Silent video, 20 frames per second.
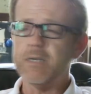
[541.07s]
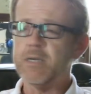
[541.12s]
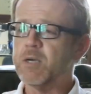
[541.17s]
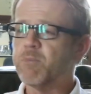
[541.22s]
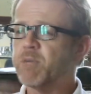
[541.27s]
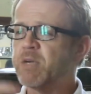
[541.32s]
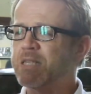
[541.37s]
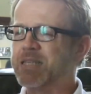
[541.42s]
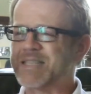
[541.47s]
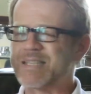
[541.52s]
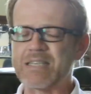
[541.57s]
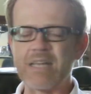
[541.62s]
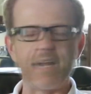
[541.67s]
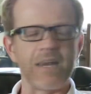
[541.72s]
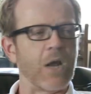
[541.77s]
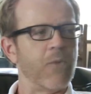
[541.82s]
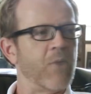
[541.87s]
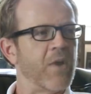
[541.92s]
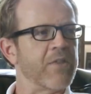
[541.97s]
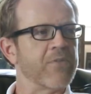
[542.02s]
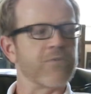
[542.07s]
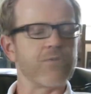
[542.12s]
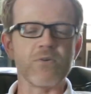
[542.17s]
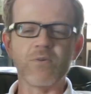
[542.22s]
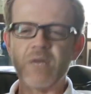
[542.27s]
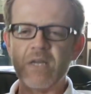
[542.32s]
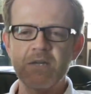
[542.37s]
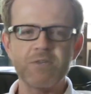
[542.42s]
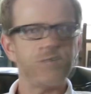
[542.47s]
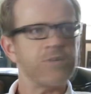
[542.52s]
But instead, I went
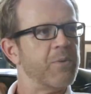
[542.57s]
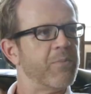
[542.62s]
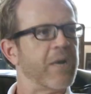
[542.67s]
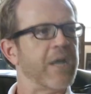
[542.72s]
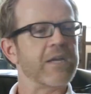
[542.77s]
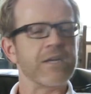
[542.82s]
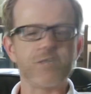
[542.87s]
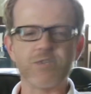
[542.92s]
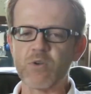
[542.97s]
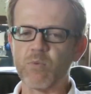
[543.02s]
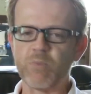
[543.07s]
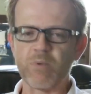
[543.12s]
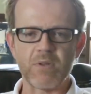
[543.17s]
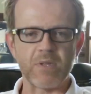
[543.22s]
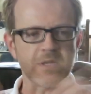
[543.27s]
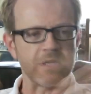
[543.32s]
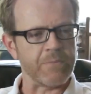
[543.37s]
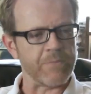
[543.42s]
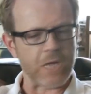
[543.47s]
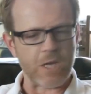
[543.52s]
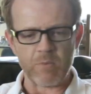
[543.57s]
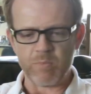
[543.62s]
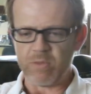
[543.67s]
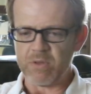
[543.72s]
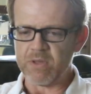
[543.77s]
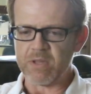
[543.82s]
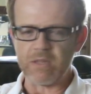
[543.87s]
through issue by issue, pulling them out, throwing